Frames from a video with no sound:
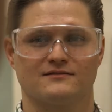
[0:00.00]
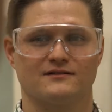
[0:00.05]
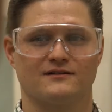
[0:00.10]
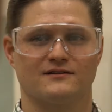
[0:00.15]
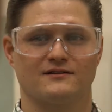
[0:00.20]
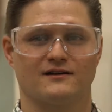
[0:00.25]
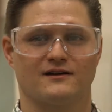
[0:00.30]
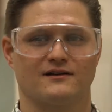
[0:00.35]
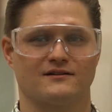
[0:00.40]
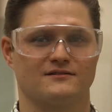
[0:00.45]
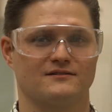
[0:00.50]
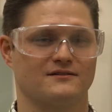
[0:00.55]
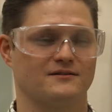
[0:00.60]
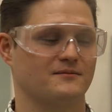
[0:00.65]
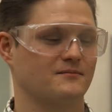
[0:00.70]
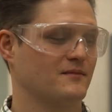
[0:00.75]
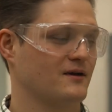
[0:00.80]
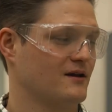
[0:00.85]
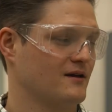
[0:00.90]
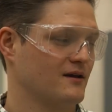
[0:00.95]
Ridge we are
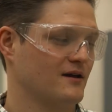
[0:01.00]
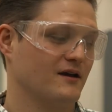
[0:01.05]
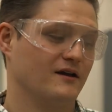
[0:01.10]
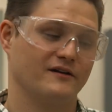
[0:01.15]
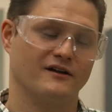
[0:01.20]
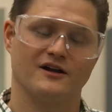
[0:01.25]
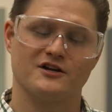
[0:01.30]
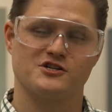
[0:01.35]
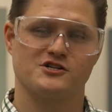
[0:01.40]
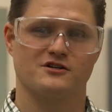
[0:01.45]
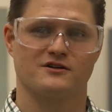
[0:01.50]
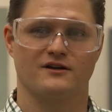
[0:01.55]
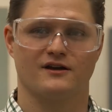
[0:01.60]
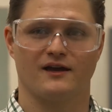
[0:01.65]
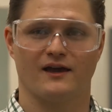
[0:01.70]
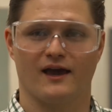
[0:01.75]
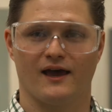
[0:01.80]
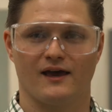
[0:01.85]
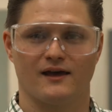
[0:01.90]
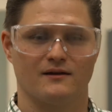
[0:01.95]
chemically separating it
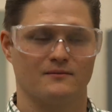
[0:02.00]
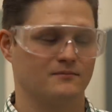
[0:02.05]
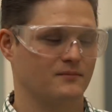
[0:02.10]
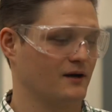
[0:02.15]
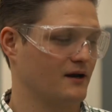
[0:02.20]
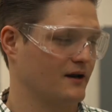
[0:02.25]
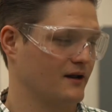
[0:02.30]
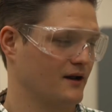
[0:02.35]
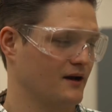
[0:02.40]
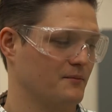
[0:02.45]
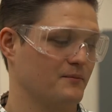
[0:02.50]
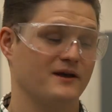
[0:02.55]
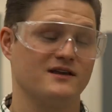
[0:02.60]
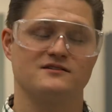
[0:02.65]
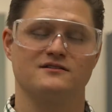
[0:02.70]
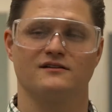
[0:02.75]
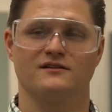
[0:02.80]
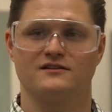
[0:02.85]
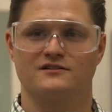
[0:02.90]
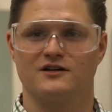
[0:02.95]
from a thorium target
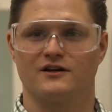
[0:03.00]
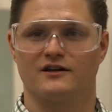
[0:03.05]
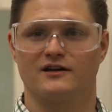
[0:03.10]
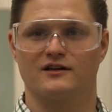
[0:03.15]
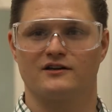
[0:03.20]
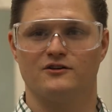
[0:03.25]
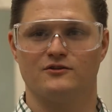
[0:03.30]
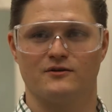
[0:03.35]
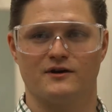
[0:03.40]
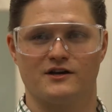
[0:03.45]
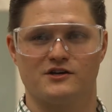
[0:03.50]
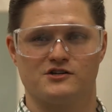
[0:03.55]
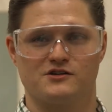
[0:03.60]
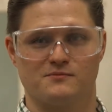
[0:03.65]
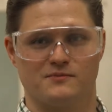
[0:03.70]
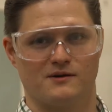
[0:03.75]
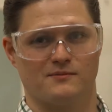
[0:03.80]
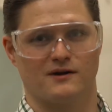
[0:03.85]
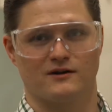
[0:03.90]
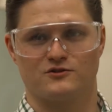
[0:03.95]
from which we are making it
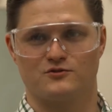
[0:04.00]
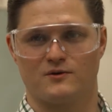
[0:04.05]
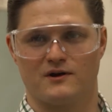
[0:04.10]
from,